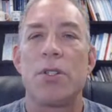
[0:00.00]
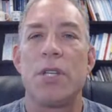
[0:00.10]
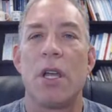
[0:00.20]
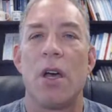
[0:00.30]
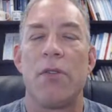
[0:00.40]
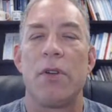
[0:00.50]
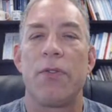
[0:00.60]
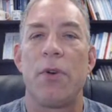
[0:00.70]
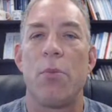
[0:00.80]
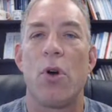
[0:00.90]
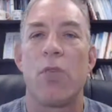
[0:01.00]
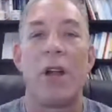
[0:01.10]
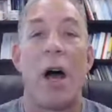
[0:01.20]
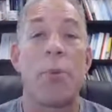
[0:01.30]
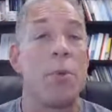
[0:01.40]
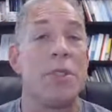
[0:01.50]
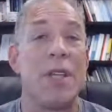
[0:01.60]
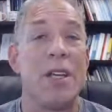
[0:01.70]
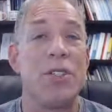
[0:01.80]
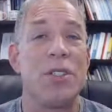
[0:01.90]
think of it from more of an
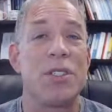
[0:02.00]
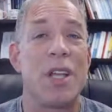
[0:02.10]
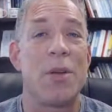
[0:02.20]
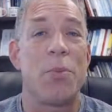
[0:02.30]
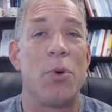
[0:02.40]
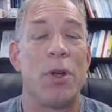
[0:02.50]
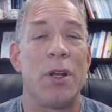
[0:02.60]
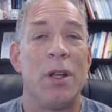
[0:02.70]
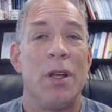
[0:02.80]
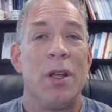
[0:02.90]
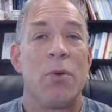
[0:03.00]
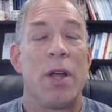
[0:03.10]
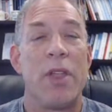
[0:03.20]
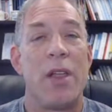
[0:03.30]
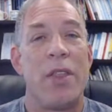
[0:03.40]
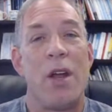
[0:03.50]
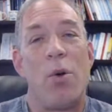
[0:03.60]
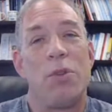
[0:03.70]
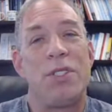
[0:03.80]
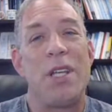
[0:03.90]
optimization standpoint, right? They
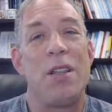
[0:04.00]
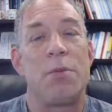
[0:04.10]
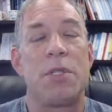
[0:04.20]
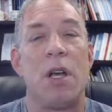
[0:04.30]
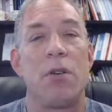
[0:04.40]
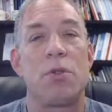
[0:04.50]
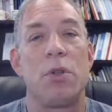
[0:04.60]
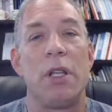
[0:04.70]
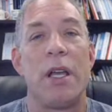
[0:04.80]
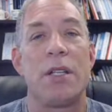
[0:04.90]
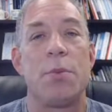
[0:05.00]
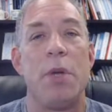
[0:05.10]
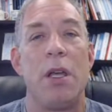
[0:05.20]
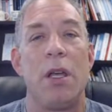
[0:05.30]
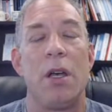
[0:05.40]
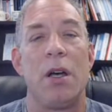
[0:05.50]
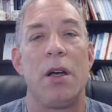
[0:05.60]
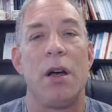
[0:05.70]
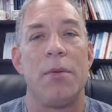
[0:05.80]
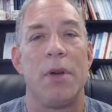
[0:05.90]
don't see themselves really as being
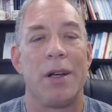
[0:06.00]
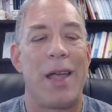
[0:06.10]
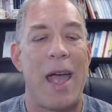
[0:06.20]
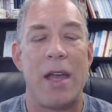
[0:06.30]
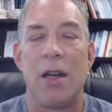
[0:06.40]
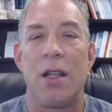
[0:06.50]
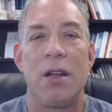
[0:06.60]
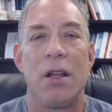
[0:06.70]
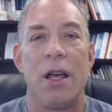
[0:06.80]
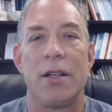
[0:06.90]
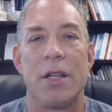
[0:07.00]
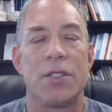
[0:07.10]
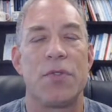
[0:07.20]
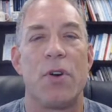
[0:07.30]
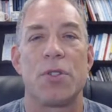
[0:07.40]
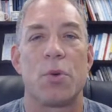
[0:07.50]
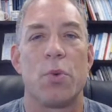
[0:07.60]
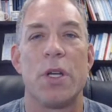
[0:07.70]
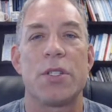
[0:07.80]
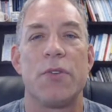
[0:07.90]
a candidate as far as a
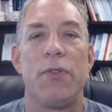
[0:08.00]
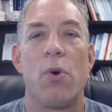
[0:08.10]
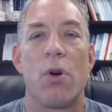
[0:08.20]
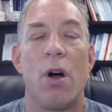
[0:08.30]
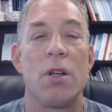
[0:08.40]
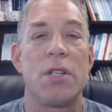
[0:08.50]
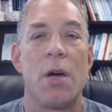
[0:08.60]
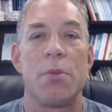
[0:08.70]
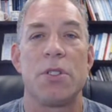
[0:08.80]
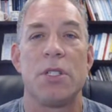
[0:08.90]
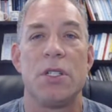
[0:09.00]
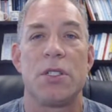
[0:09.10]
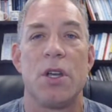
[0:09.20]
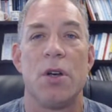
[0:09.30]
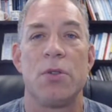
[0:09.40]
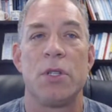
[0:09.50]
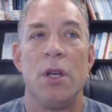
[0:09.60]
risk for Alzheimer's disease goes,